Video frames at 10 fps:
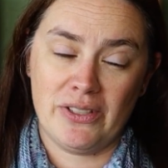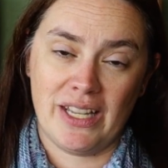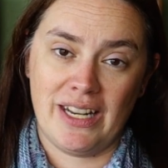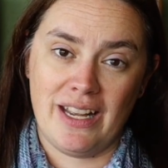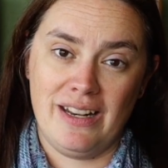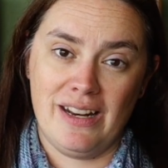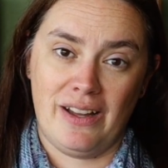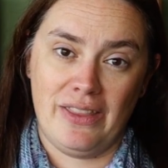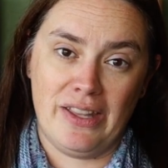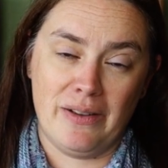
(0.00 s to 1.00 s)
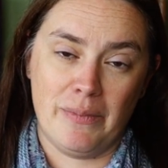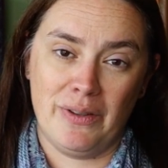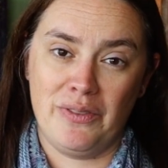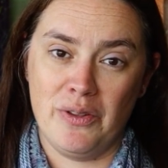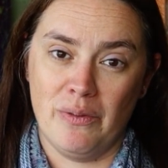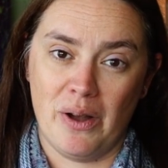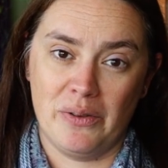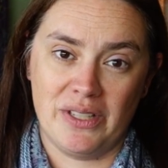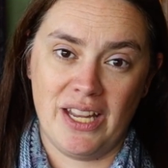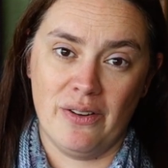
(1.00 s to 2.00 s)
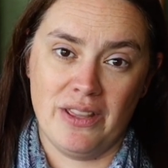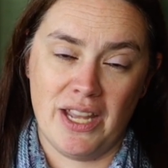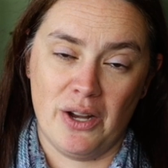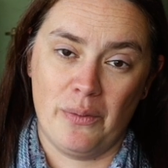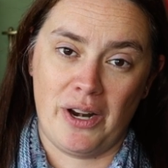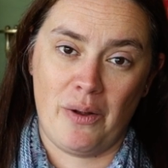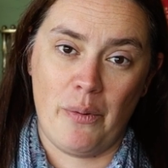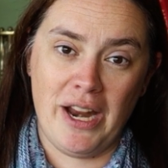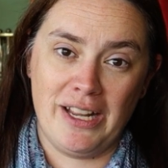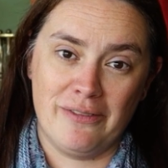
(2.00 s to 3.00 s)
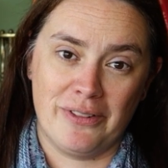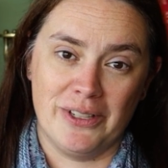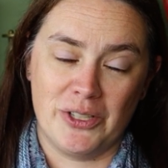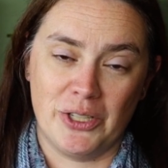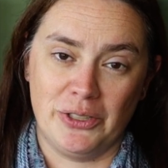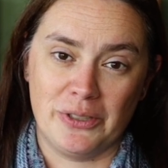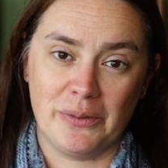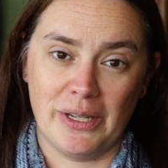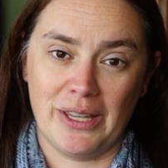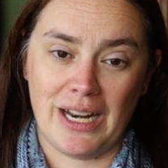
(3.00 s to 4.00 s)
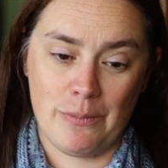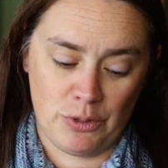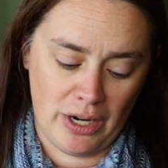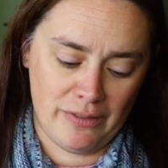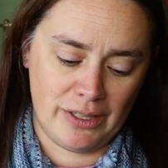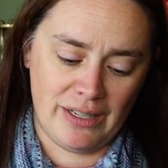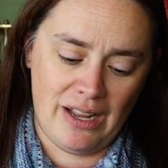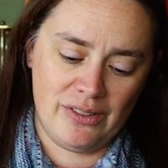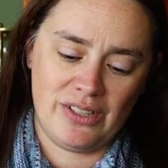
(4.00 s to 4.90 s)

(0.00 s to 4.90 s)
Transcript: and I knit on them a few rows here and there when I'm waiting for children that I'm driving around.